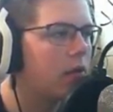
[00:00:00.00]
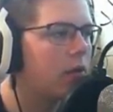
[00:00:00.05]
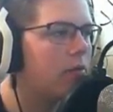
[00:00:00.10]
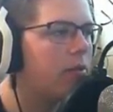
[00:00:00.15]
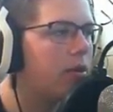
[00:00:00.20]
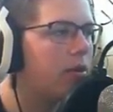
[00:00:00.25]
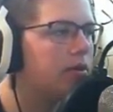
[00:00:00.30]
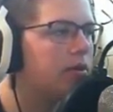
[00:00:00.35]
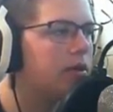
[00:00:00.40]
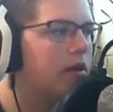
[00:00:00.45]

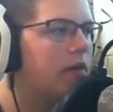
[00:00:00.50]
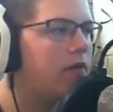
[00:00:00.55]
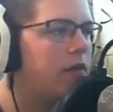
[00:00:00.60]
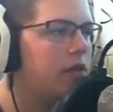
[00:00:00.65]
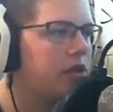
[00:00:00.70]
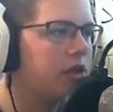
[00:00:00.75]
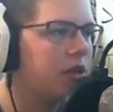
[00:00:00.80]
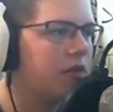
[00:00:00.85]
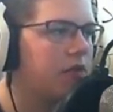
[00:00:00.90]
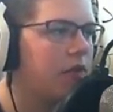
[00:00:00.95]
We built a
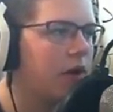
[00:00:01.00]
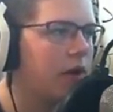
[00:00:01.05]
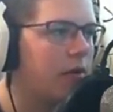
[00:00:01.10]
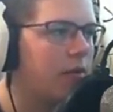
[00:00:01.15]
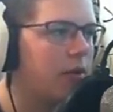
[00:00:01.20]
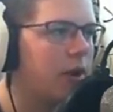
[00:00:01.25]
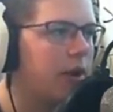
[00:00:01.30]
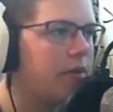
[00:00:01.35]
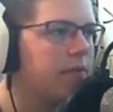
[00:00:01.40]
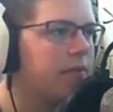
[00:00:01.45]
fishing
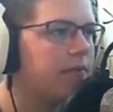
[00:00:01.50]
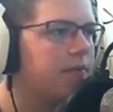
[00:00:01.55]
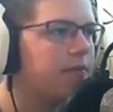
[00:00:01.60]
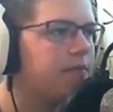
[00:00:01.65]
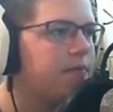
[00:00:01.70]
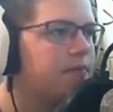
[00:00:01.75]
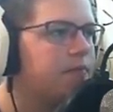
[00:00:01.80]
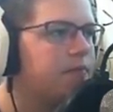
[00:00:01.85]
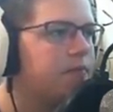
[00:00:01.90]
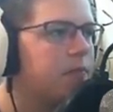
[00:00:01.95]
farm, right?
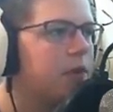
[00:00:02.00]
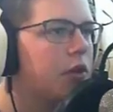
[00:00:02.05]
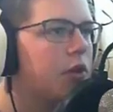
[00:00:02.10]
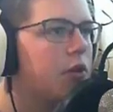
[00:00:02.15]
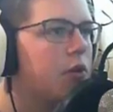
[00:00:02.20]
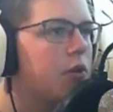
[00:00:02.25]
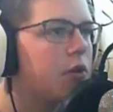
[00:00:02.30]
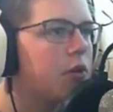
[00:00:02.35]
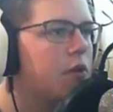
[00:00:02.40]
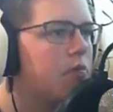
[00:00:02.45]
The
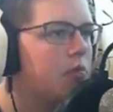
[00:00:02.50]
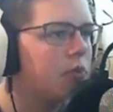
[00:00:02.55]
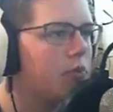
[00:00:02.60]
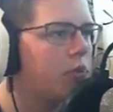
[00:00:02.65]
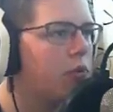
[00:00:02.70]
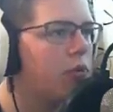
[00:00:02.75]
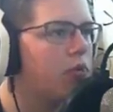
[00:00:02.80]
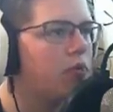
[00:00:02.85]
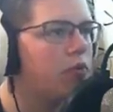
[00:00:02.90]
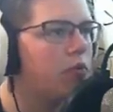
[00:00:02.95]
new and
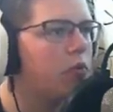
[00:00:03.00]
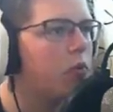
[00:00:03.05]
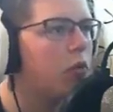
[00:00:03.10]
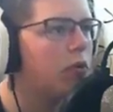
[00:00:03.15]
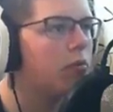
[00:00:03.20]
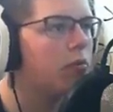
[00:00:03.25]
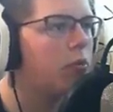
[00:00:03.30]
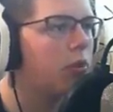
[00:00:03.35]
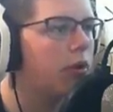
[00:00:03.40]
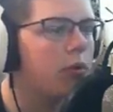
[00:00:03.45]
improved
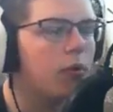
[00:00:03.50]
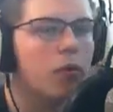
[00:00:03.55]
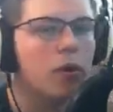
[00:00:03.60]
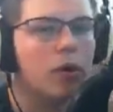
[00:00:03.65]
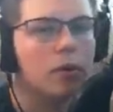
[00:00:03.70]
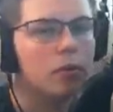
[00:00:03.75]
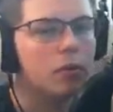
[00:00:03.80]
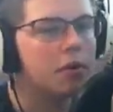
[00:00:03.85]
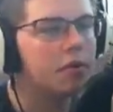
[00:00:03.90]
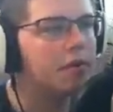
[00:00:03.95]

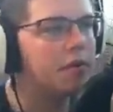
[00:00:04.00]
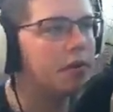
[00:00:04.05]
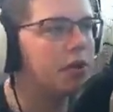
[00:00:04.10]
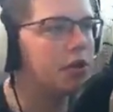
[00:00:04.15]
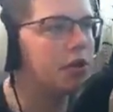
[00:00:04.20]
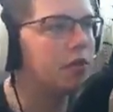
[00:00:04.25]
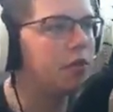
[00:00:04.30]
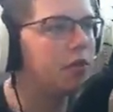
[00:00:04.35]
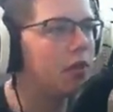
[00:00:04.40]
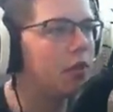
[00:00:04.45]
1.11
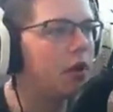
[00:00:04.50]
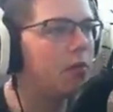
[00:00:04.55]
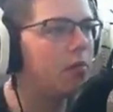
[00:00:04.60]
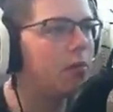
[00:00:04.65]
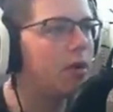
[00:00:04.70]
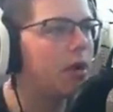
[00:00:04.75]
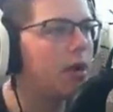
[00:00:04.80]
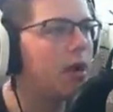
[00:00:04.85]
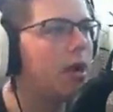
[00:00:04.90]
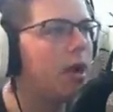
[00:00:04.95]
fishing
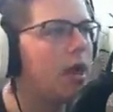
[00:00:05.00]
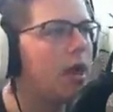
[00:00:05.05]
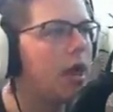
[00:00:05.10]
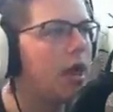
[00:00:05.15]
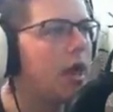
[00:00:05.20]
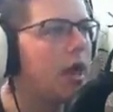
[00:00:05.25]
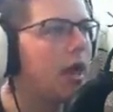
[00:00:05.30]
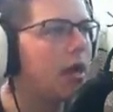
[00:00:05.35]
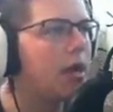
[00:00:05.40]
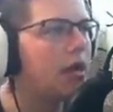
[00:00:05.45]
farm.
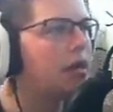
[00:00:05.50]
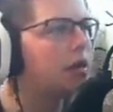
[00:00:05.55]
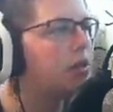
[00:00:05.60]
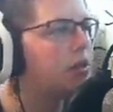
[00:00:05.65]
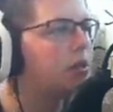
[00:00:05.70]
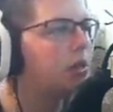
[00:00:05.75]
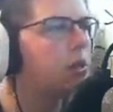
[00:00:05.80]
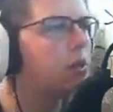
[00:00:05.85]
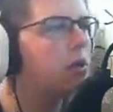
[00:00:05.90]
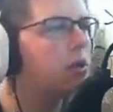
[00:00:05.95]
And
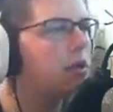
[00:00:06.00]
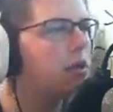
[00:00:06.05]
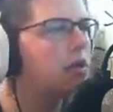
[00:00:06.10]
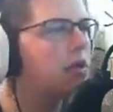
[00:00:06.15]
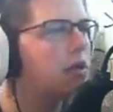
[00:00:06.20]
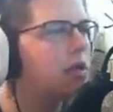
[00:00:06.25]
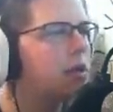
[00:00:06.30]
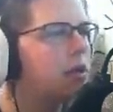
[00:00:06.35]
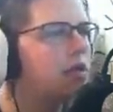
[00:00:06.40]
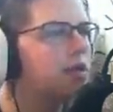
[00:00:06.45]
as you
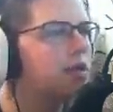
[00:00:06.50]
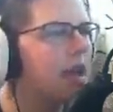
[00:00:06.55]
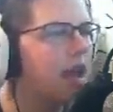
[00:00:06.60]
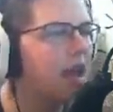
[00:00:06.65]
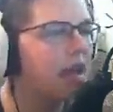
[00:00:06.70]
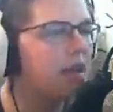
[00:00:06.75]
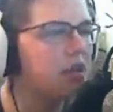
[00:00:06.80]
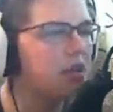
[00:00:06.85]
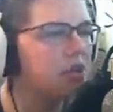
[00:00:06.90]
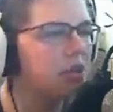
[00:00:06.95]
notice, it's
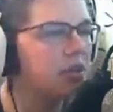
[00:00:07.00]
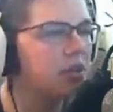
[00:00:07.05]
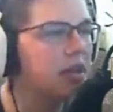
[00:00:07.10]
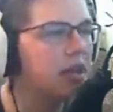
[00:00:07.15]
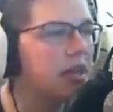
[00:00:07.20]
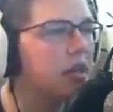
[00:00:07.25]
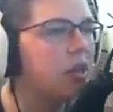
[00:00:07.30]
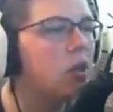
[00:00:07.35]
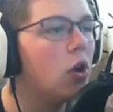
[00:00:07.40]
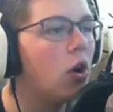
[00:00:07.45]

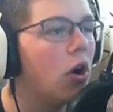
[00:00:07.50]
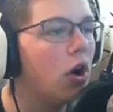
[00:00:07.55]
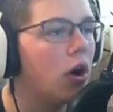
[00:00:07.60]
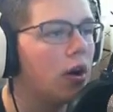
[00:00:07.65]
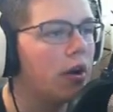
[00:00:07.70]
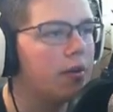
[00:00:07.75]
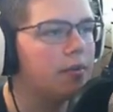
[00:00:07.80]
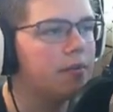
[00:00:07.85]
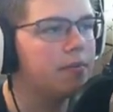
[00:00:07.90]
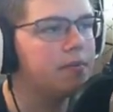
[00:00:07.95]
actually
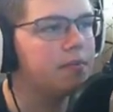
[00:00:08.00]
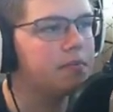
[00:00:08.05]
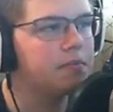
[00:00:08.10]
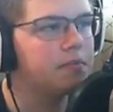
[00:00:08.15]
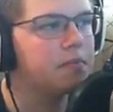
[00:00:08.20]
gone.